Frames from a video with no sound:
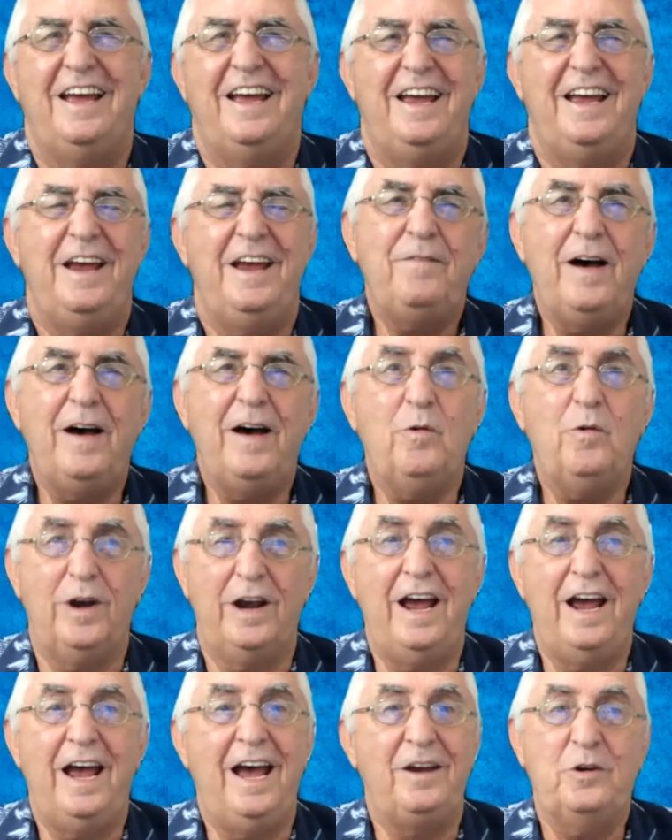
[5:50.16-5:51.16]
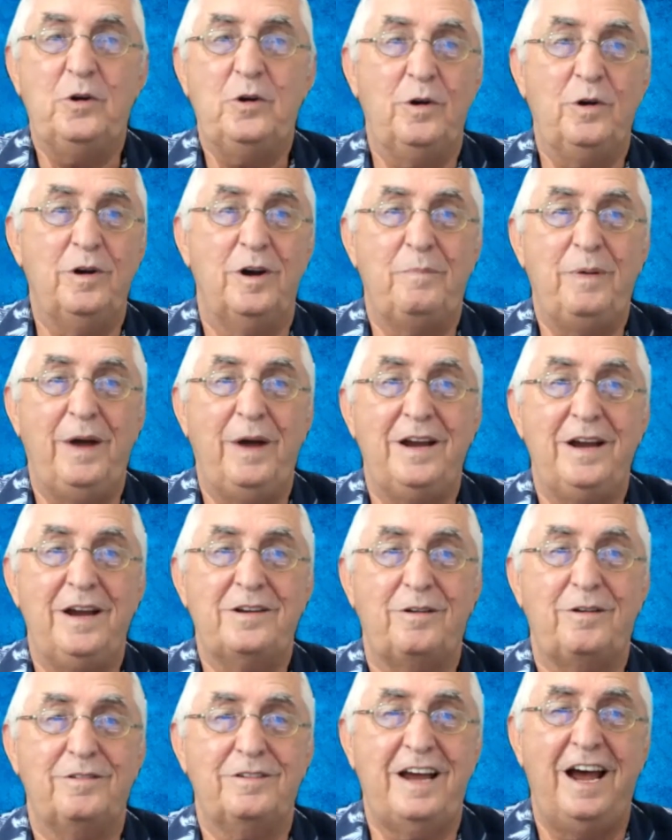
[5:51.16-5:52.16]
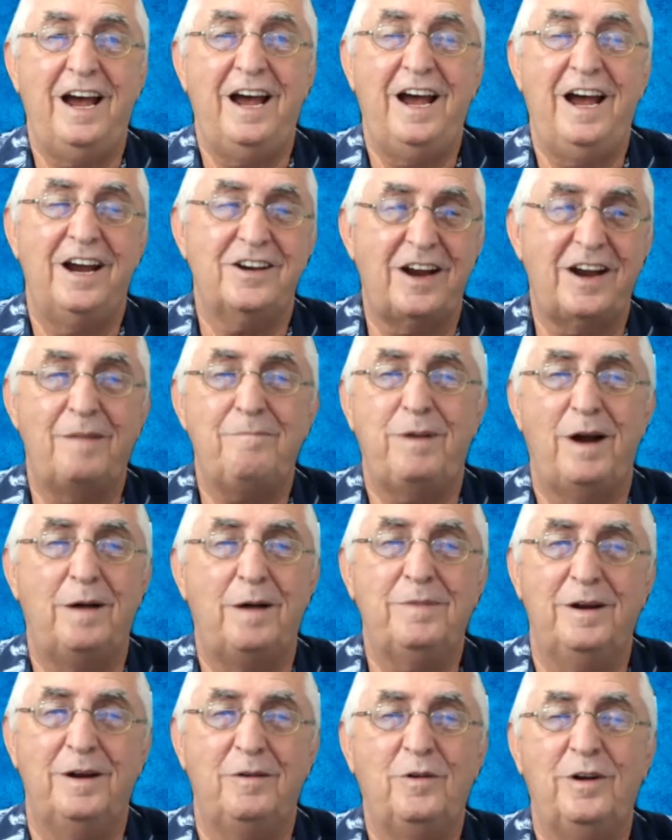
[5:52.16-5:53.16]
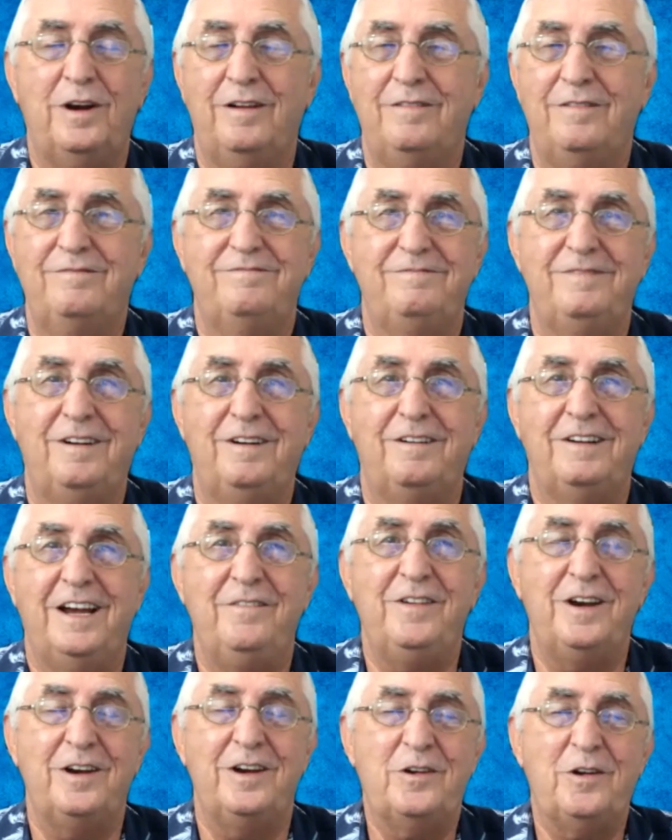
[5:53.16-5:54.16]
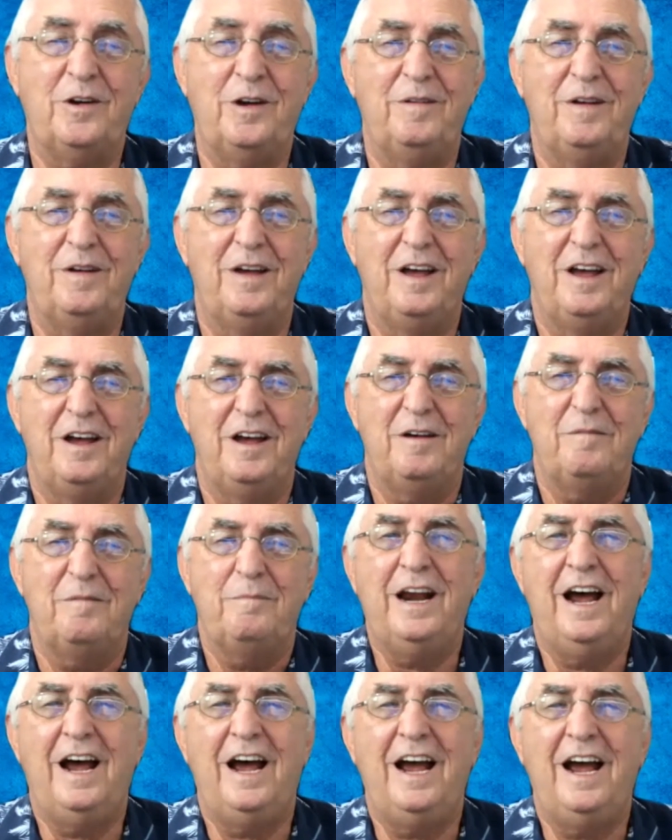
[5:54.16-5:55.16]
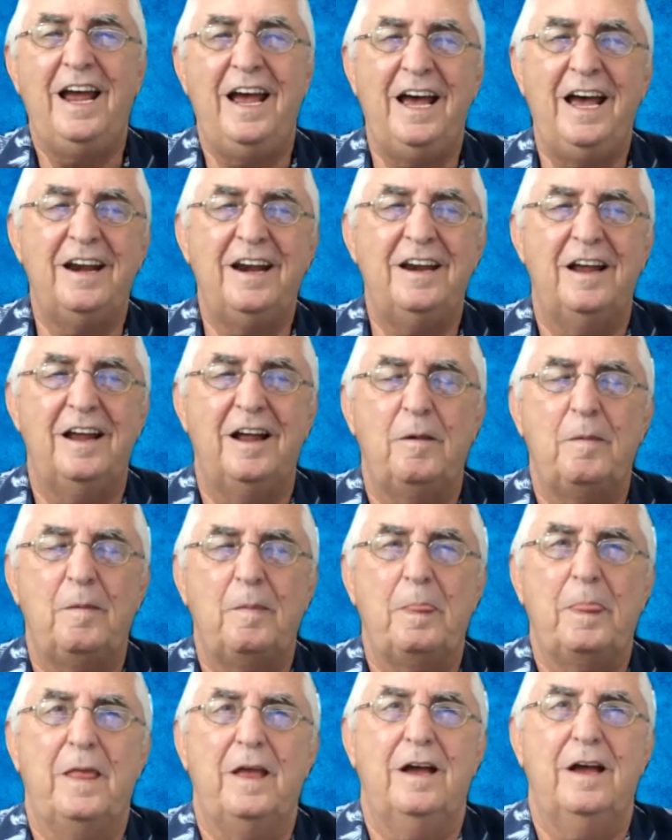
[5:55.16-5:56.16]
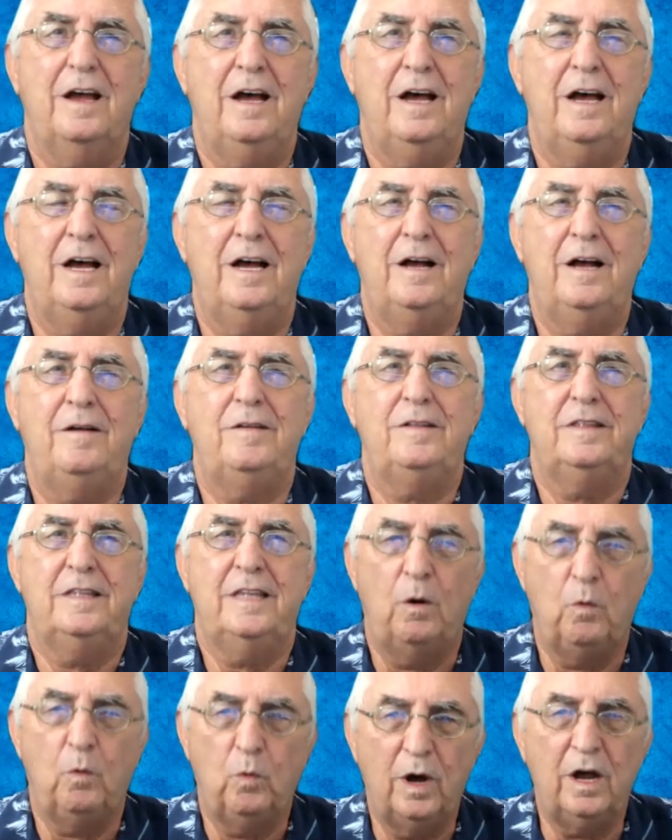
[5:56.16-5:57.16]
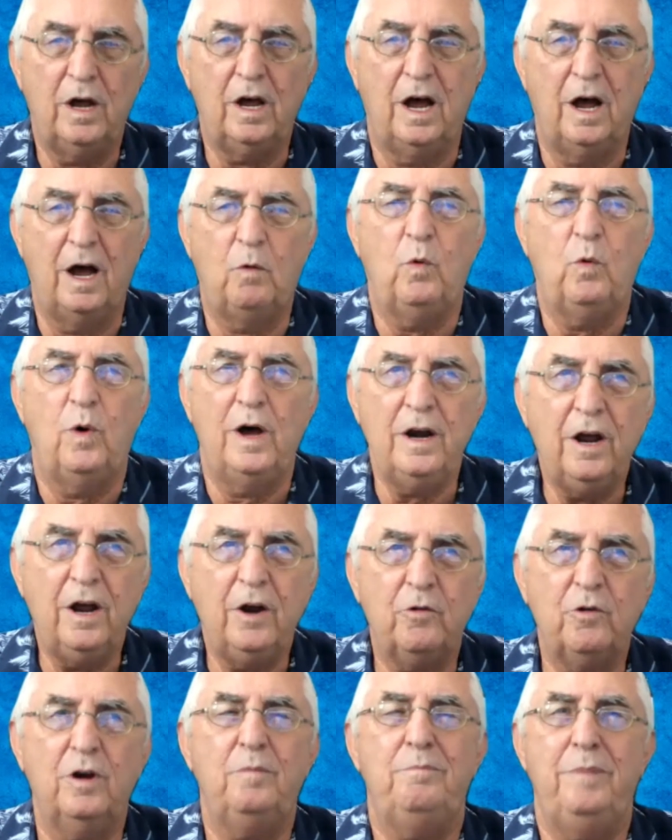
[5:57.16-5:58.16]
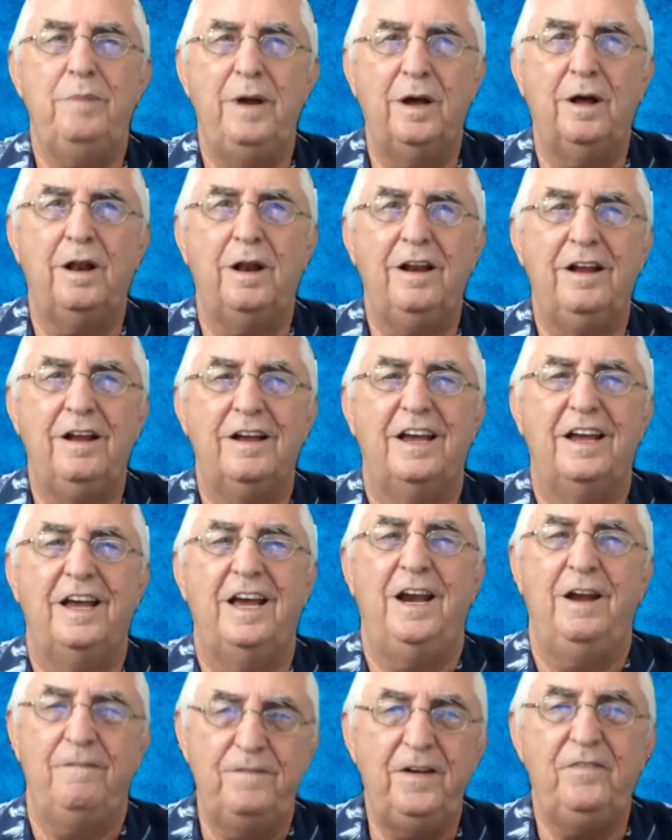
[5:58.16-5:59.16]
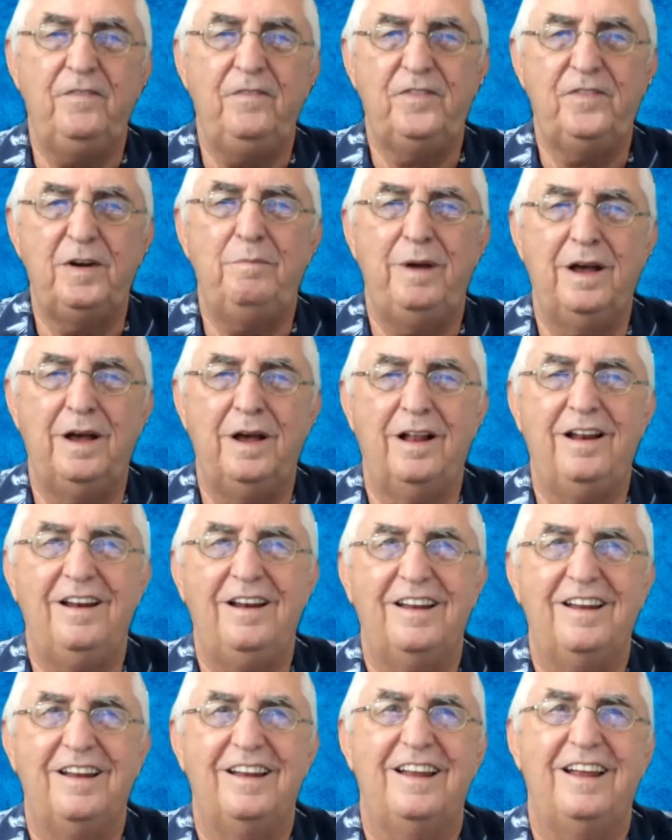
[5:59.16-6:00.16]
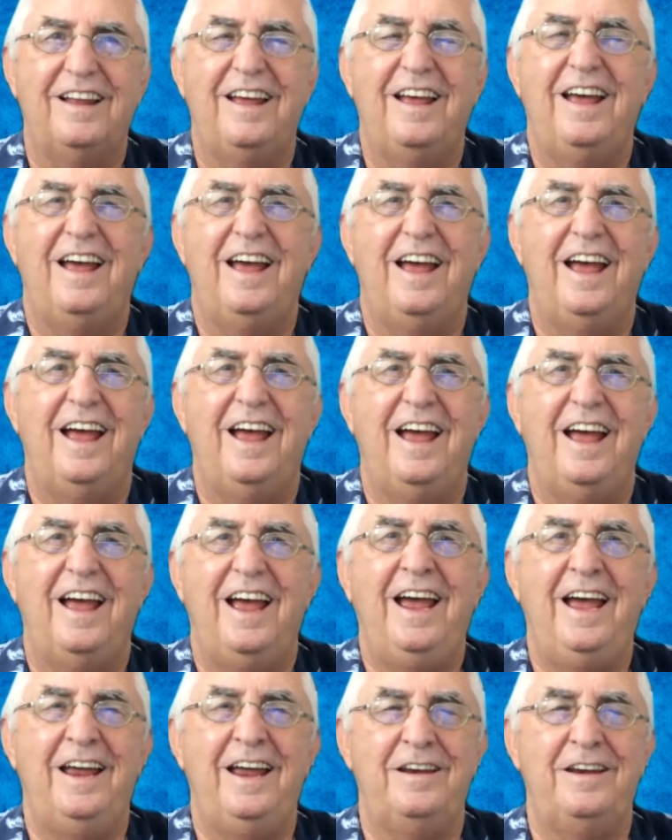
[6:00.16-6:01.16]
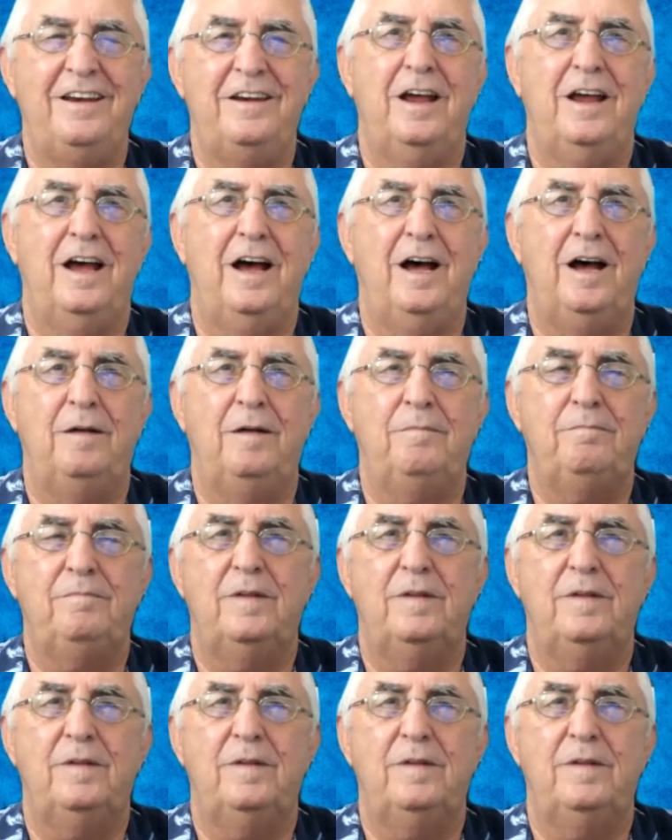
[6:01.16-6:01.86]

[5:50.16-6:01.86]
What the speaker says: If I would have had 200 pesos cash, I probably would have given it to him. But I had a 100 bill and a 50 bill and a